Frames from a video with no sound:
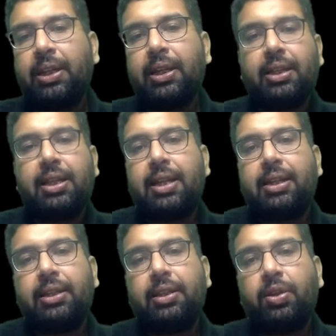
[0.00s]

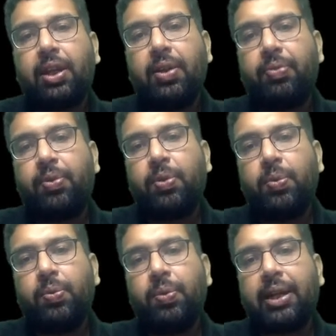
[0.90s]
understand this. So, if
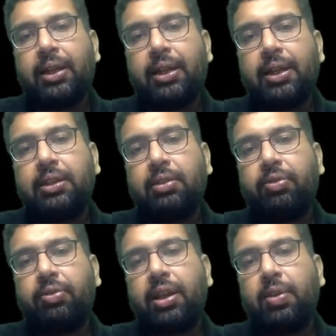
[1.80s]
two vectors,
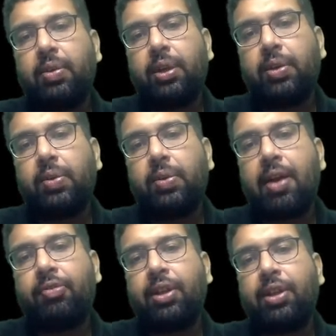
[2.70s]
we are going to
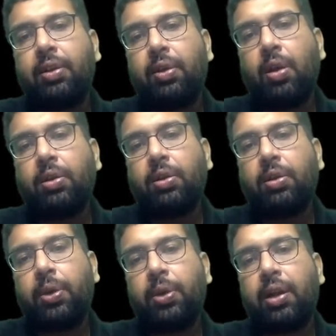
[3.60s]
have the cross
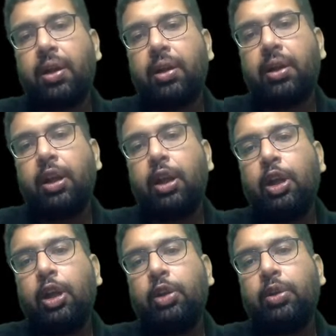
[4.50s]
product.
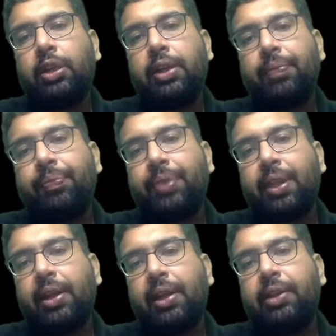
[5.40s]
So,
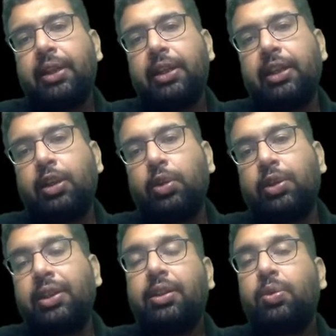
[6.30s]
see, now
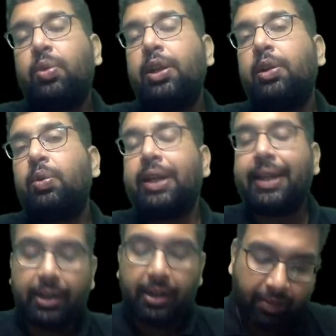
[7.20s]
this is going to
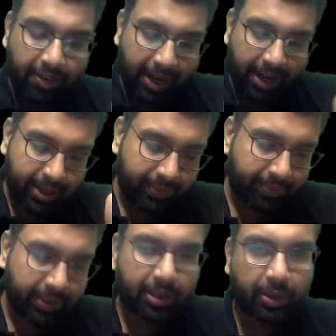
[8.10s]
yield a vector.
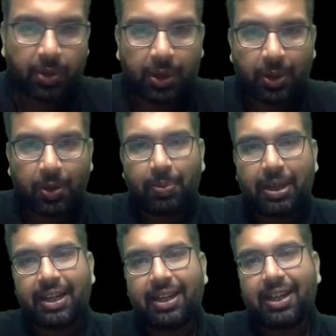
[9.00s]
This is going to
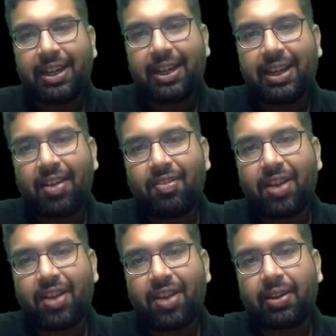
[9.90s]
be yielding a
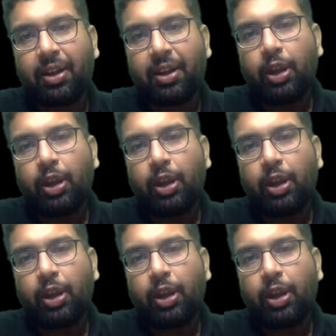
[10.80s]
vector.